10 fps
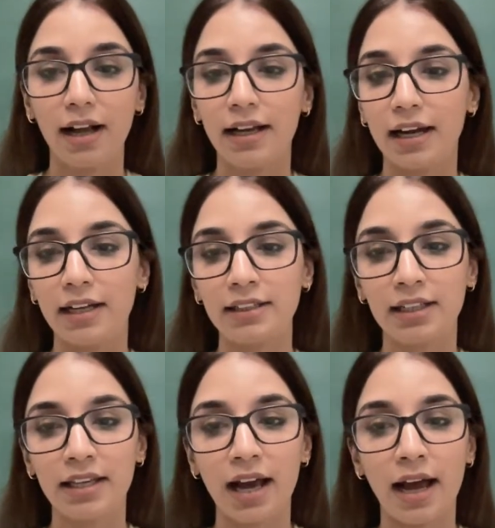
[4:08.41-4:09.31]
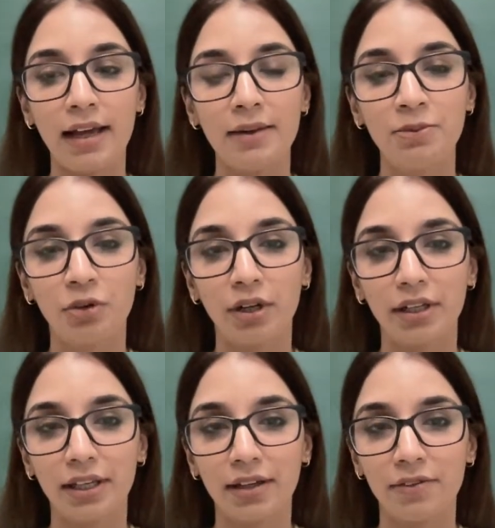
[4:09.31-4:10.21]
Currently, I am
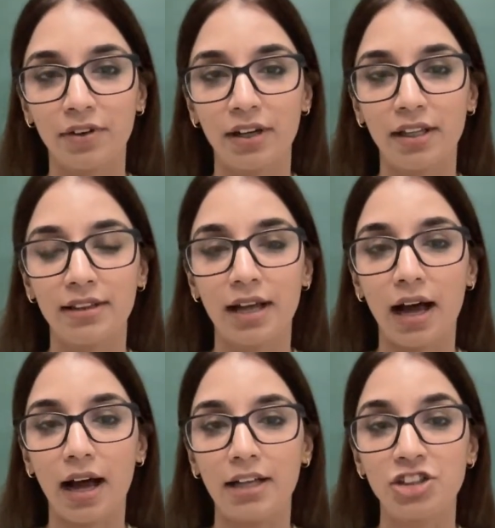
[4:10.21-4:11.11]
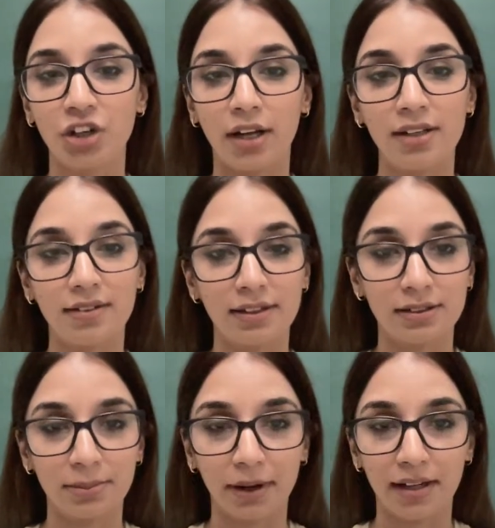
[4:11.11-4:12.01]
working with a Chinese
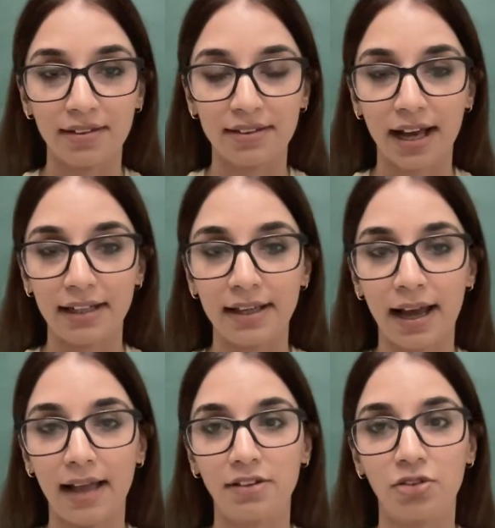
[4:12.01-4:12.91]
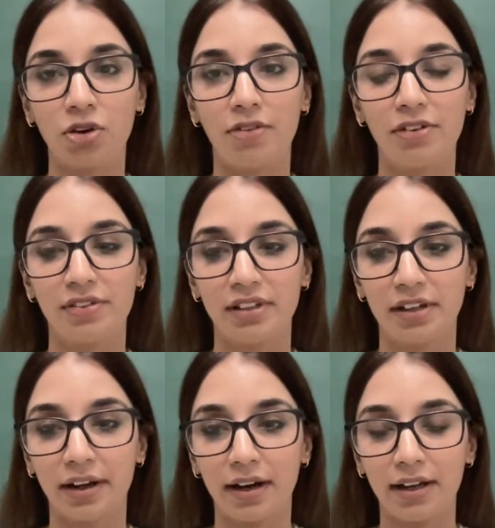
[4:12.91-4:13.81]
enterprise that has a office in
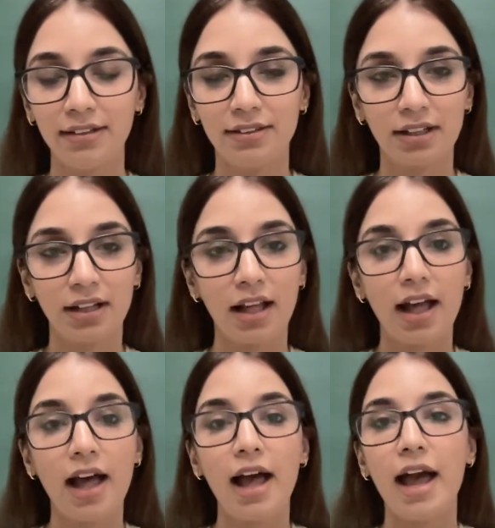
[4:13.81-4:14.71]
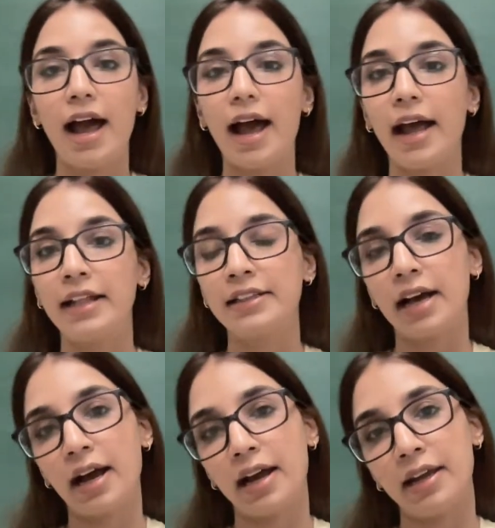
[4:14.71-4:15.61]
Riyadh, and
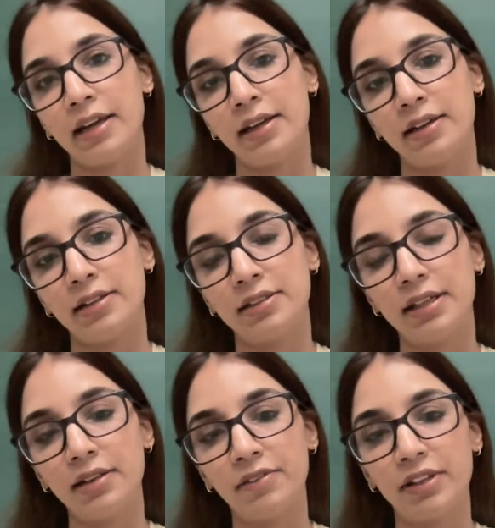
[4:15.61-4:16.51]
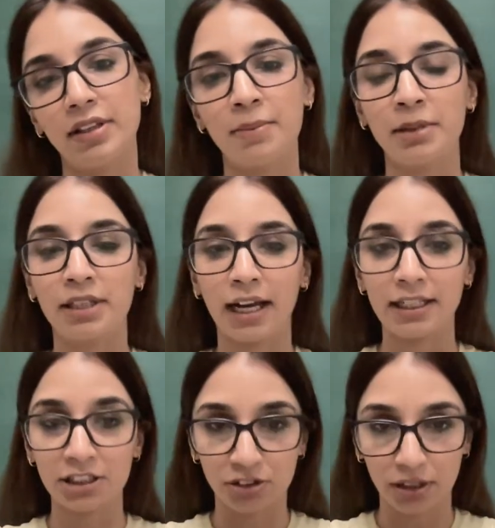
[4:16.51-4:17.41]
I deal with the
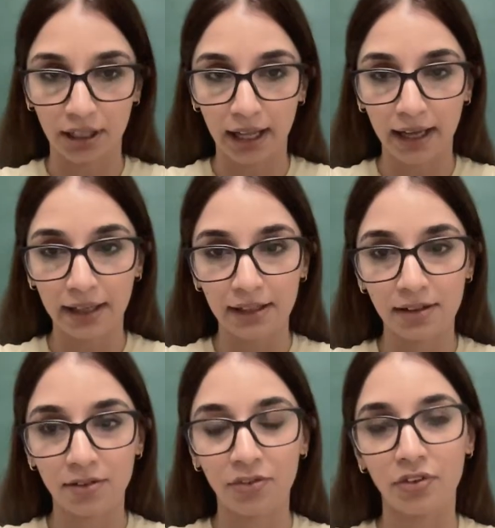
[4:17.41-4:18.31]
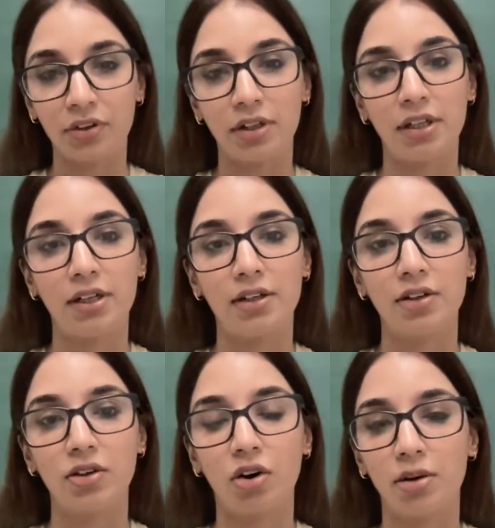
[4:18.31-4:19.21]
multinational clients for
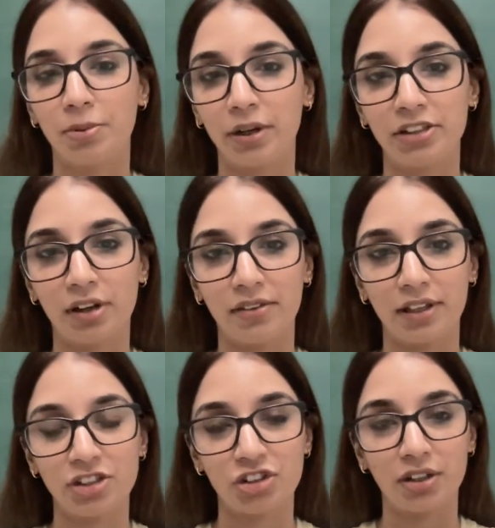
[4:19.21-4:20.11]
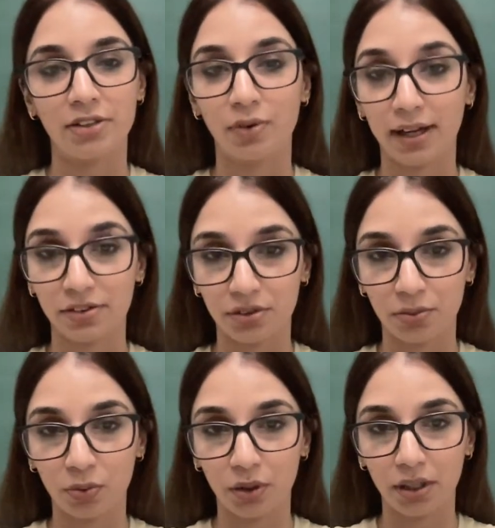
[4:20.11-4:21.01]
corporate transactional advisory
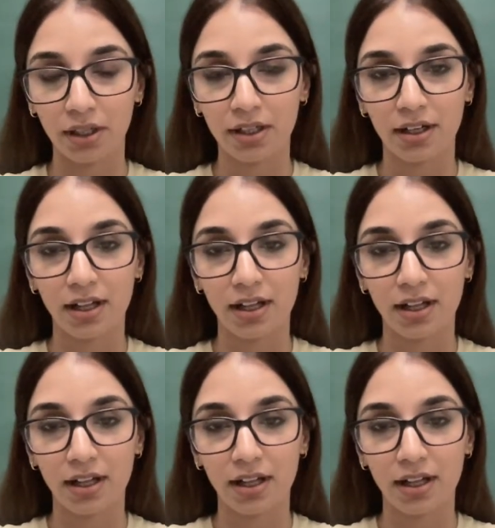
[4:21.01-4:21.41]
work